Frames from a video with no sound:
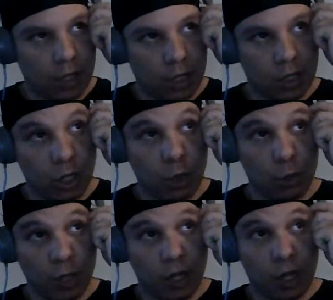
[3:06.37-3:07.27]

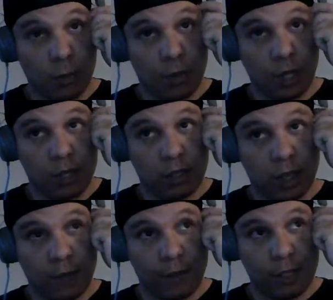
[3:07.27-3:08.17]
So it updates
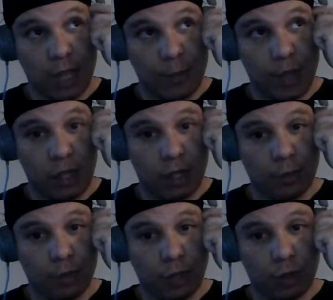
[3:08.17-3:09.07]
every time I
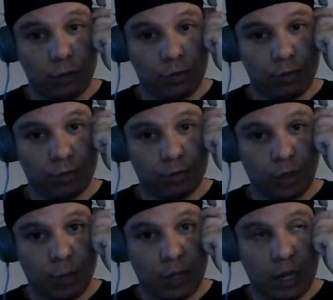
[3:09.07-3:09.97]
upload
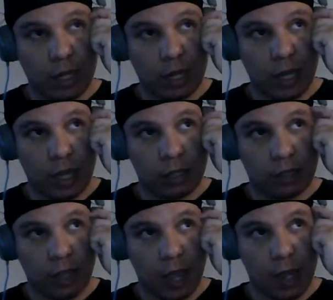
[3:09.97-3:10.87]
a
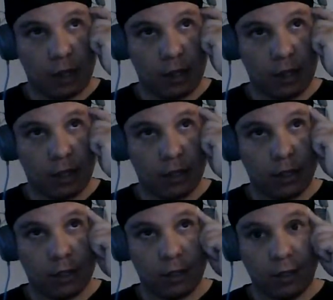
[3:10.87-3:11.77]
podcast, and
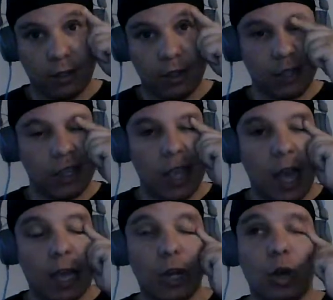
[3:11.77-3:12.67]

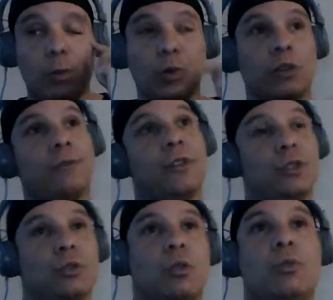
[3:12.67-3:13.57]
I know I'm doing a
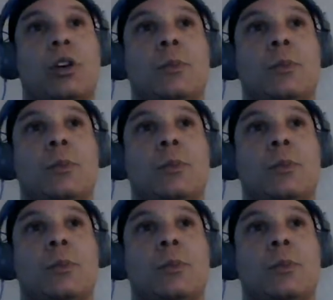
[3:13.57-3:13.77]
visual one,